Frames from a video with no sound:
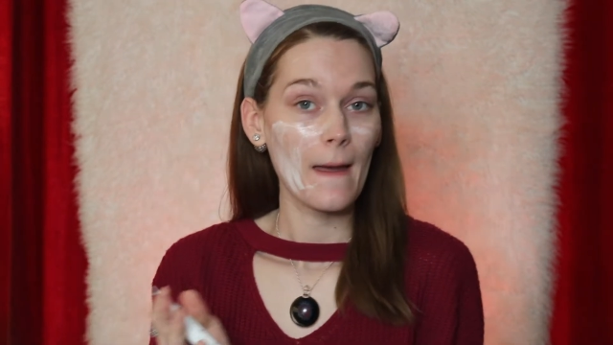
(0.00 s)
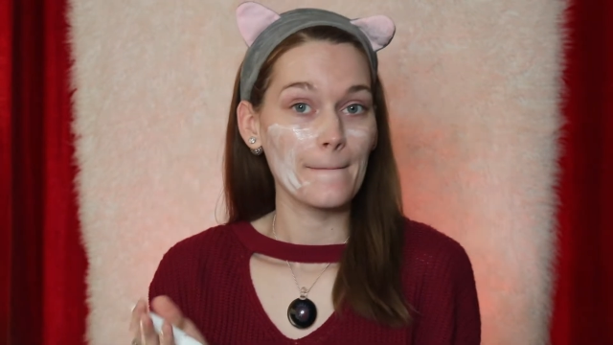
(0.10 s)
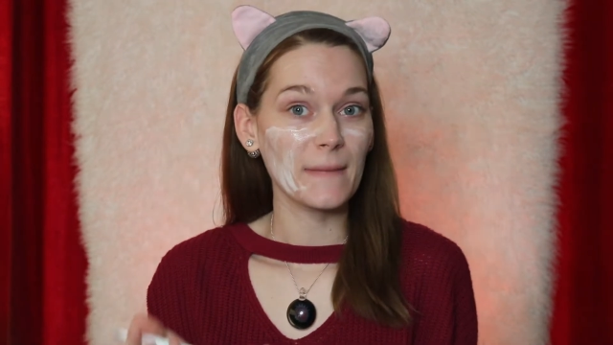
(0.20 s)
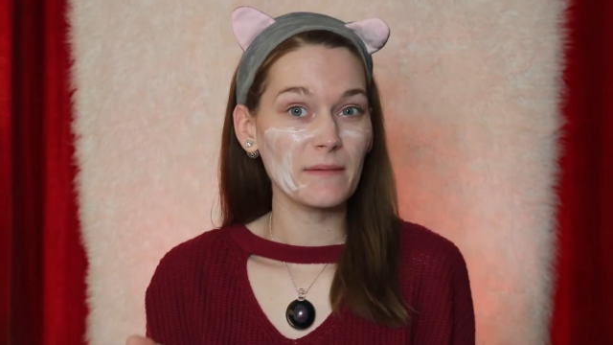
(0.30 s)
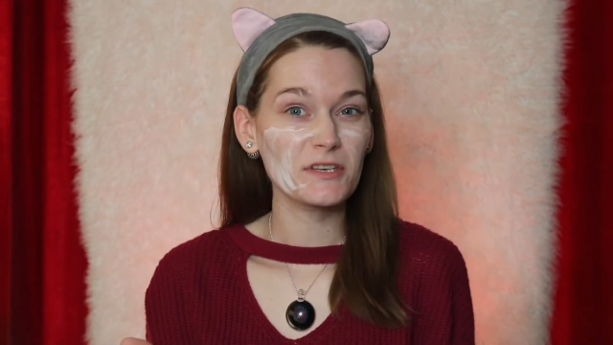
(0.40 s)

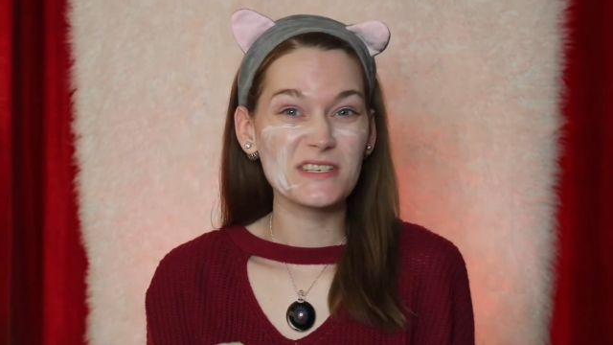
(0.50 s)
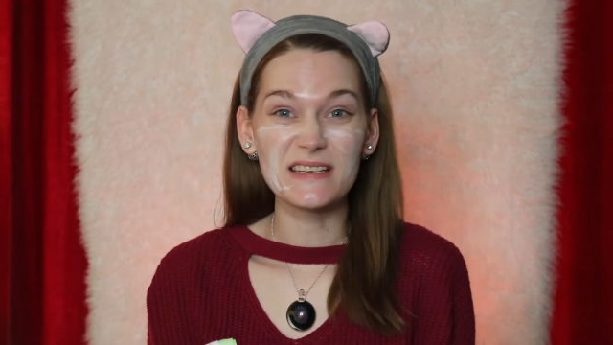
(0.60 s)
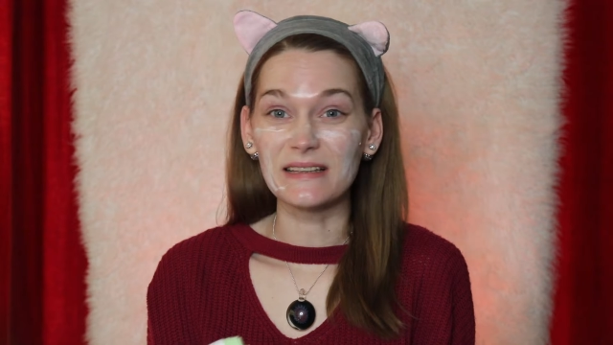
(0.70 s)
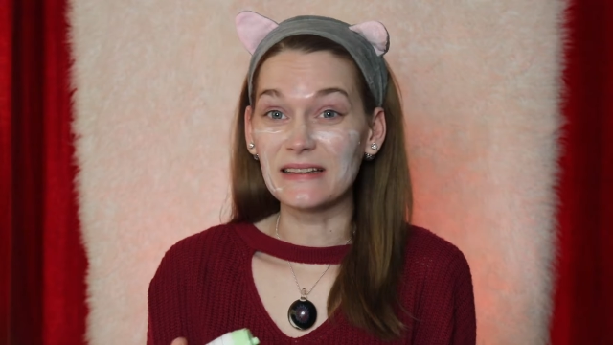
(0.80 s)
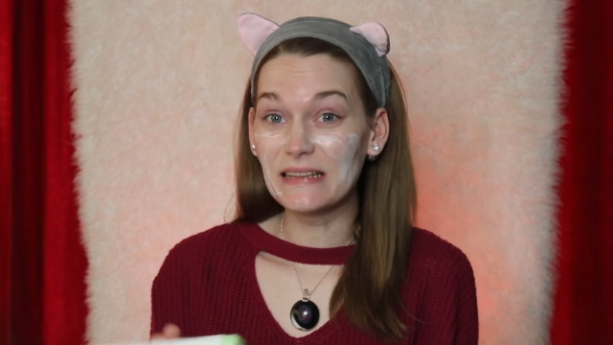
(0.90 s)
Maybe just
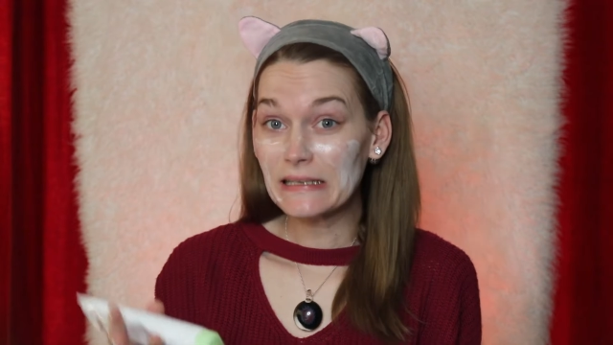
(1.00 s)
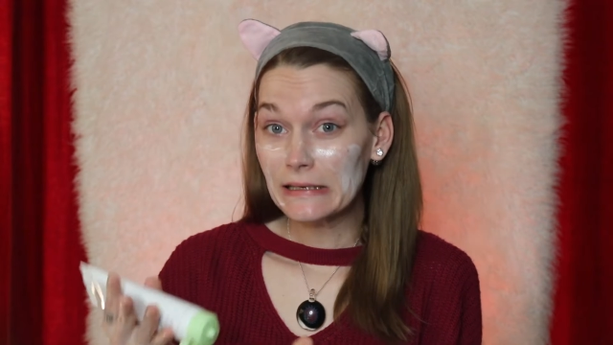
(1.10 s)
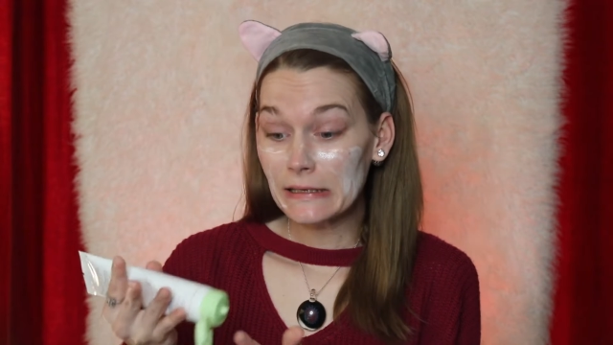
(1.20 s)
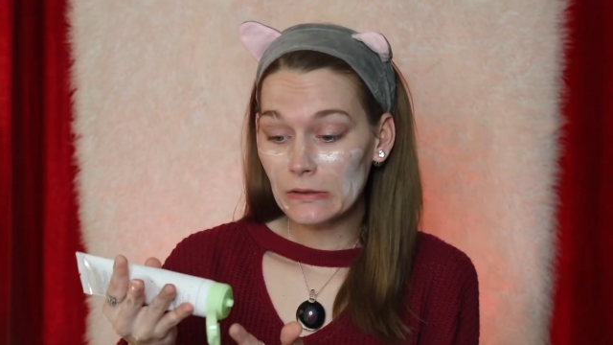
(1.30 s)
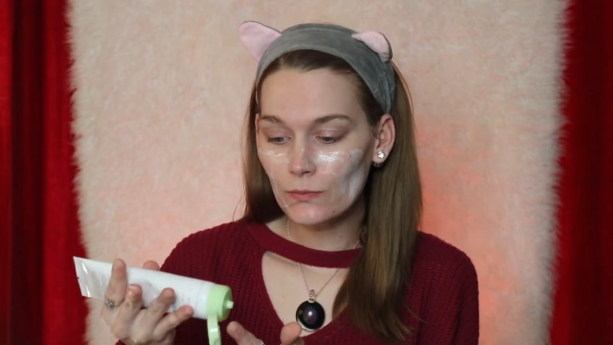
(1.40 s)
a little
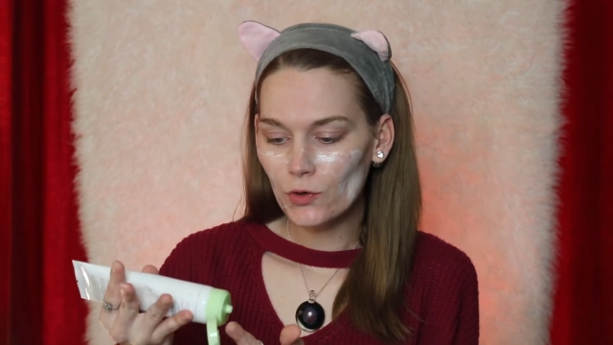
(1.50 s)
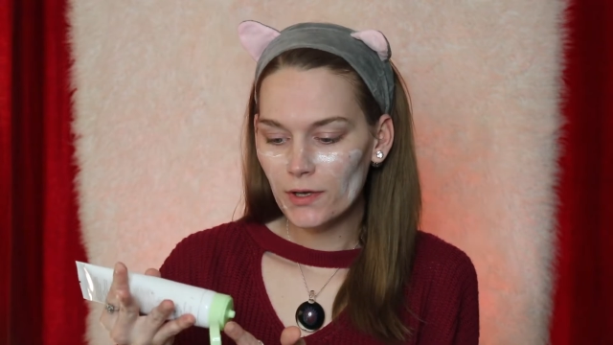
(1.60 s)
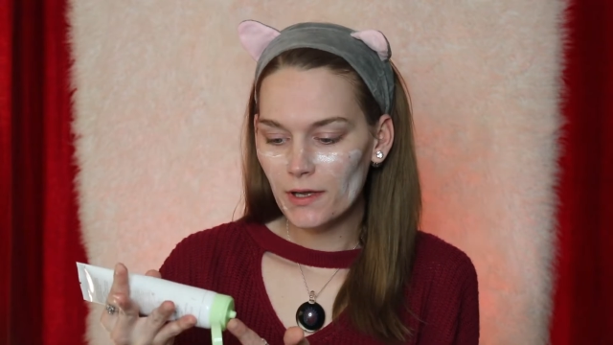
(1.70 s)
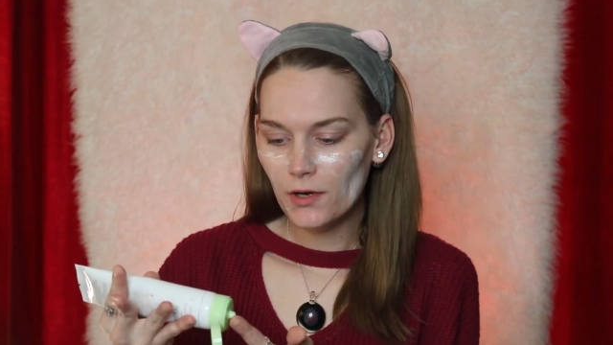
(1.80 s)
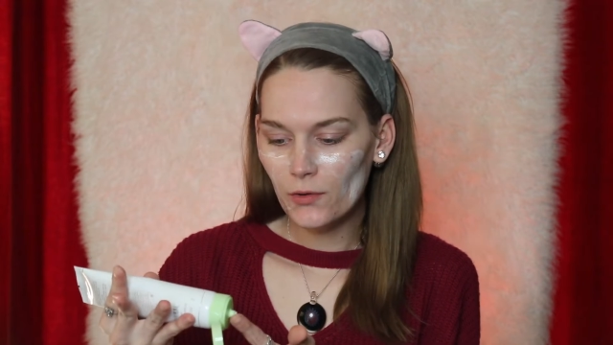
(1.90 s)
more
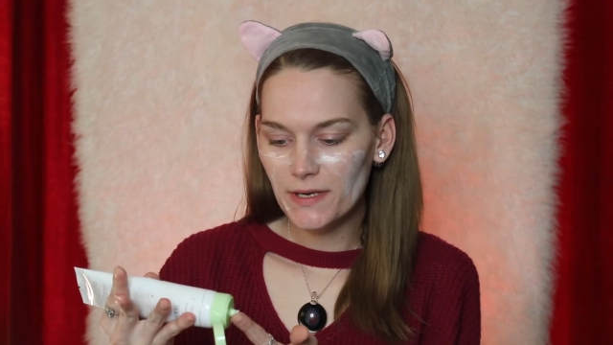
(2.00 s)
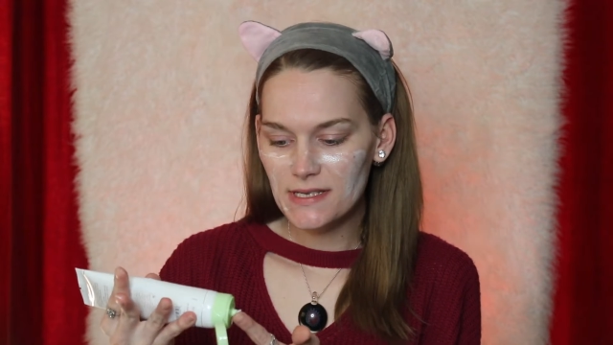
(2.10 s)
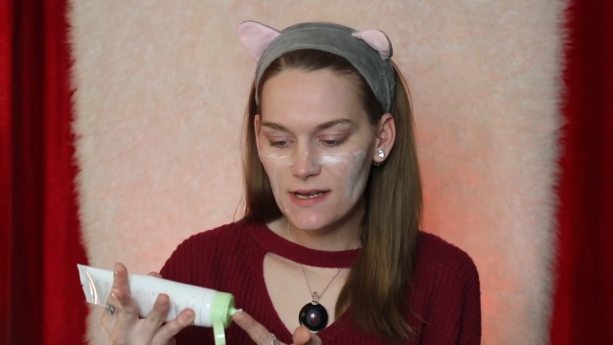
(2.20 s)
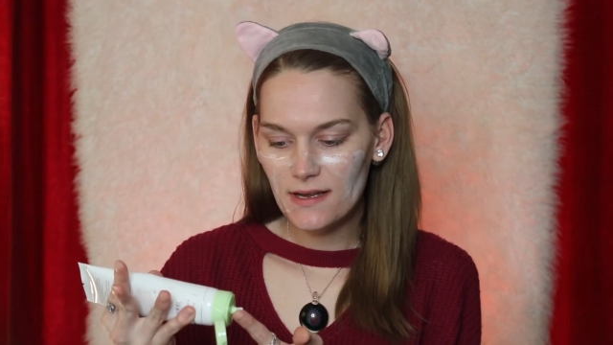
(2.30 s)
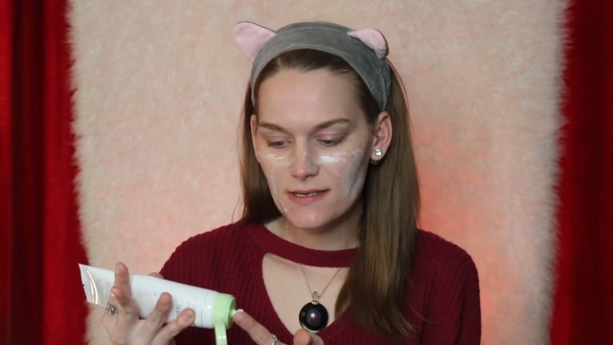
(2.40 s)
than a coin
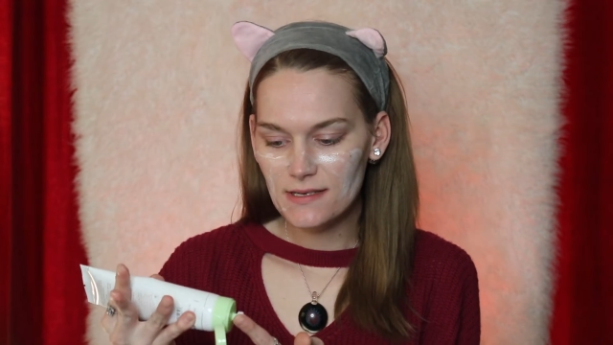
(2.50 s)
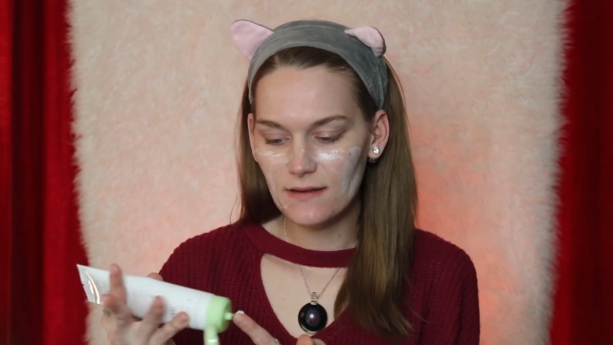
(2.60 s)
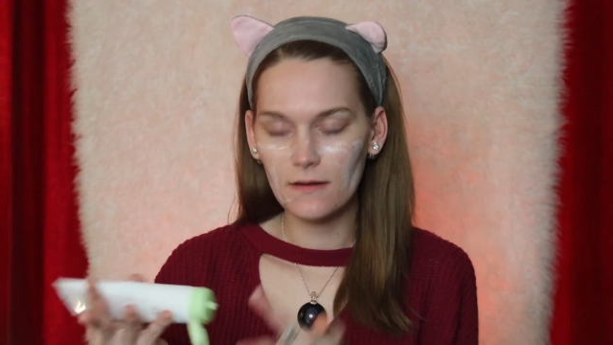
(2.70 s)
size.